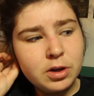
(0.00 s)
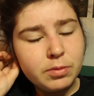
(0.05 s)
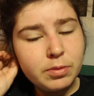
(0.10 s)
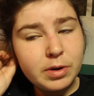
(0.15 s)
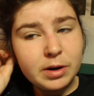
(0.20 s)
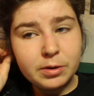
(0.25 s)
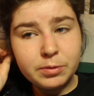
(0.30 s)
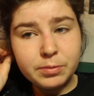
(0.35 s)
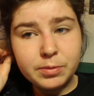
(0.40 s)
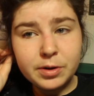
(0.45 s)

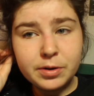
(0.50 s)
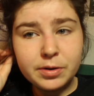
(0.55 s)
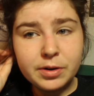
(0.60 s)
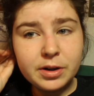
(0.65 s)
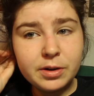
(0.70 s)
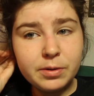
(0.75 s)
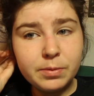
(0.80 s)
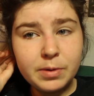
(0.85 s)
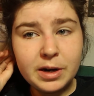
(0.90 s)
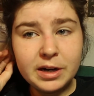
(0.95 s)

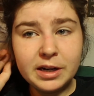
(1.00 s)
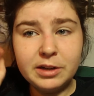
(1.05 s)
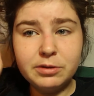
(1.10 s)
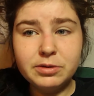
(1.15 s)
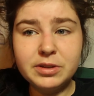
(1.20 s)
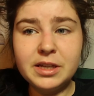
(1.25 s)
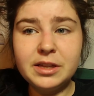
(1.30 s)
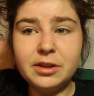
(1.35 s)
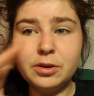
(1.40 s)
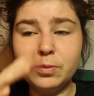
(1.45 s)
he
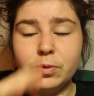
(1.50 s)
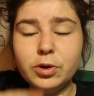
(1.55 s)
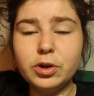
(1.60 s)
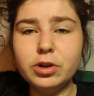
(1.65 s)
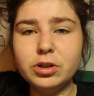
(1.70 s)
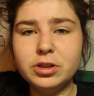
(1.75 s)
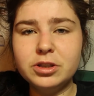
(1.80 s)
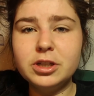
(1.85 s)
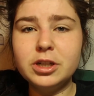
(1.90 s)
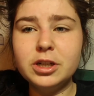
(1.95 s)
was in the
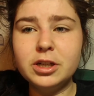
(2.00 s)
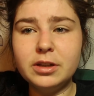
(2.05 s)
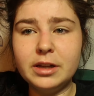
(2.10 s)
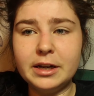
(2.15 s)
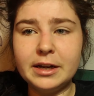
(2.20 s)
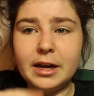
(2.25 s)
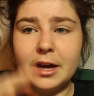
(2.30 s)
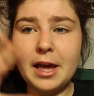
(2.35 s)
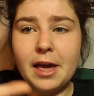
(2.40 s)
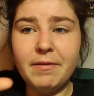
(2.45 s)
water.
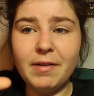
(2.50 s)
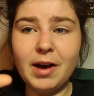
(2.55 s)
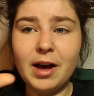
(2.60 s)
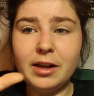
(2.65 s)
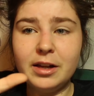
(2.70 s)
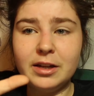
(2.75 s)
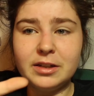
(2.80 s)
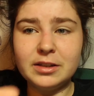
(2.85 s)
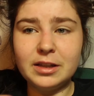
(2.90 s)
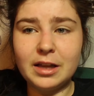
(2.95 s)
Like I gave
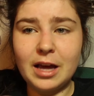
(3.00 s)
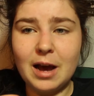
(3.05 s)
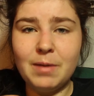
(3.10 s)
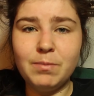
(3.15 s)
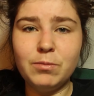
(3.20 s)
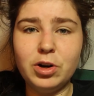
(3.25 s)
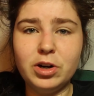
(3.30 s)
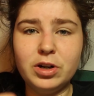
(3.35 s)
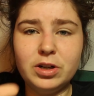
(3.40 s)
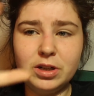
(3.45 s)
Alex the
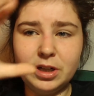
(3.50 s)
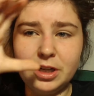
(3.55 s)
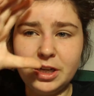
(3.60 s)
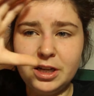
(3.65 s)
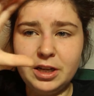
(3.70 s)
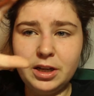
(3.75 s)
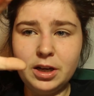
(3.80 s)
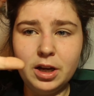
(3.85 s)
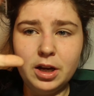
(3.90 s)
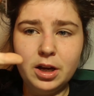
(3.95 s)
camera and
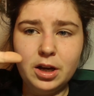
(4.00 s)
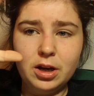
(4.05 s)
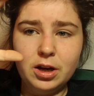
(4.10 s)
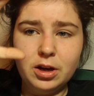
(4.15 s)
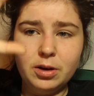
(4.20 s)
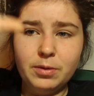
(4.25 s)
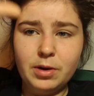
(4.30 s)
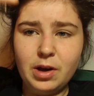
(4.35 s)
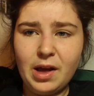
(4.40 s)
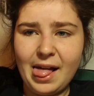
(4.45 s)
he
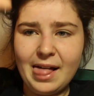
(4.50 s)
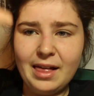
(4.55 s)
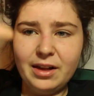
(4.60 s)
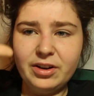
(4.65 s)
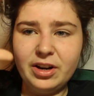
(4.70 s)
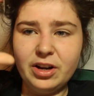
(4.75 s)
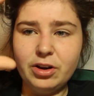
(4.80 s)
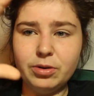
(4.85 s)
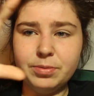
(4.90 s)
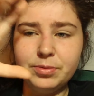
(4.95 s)

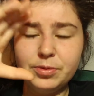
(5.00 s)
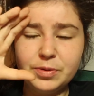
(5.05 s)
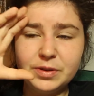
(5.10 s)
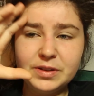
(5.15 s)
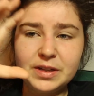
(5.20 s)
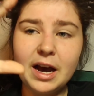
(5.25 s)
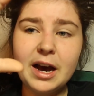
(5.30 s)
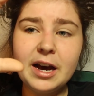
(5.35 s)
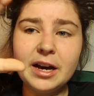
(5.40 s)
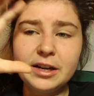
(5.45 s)
held it up to
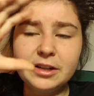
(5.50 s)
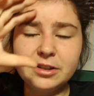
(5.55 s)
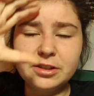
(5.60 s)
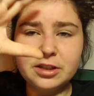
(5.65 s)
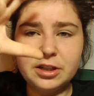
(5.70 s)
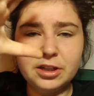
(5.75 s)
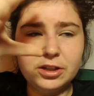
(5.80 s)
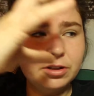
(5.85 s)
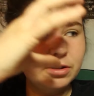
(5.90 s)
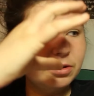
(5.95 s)
his eyes
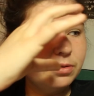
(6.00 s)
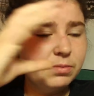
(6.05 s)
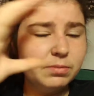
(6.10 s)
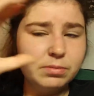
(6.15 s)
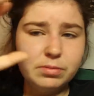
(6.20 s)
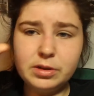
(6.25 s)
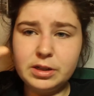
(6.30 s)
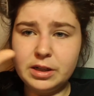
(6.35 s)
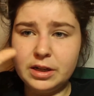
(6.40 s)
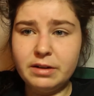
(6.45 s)
and
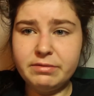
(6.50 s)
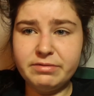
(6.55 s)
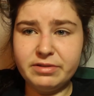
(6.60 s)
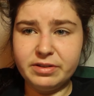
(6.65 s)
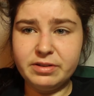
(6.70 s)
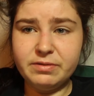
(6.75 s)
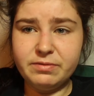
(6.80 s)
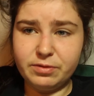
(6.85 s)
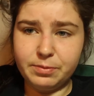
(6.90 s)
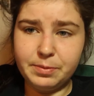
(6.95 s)
did
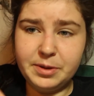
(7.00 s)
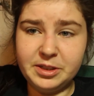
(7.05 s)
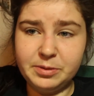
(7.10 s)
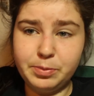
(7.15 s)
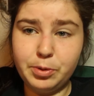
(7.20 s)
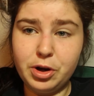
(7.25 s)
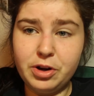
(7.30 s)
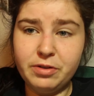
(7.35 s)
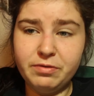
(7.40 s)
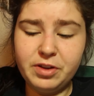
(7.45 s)
everything from his
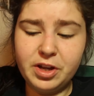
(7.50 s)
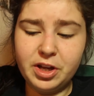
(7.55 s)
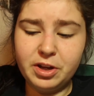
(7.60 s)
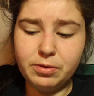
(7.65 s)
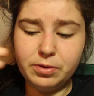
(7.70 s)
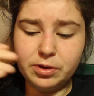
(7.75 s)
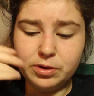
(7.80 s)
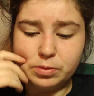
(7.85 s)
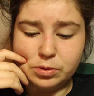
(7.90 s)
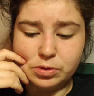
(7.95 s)
point of
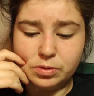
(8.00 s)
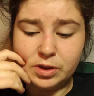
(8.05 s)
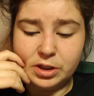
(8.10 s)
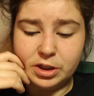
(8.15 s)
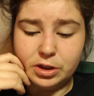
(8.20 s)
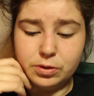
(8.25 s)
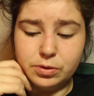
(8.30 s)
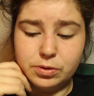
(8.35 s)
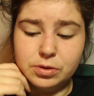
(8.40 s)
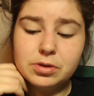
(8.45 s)
view, which was
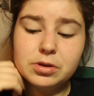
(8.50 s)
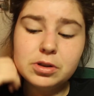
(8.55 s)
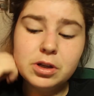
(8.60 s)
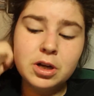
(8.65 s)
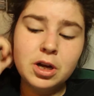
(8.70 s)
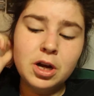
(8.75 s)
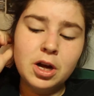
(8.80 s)
really cool.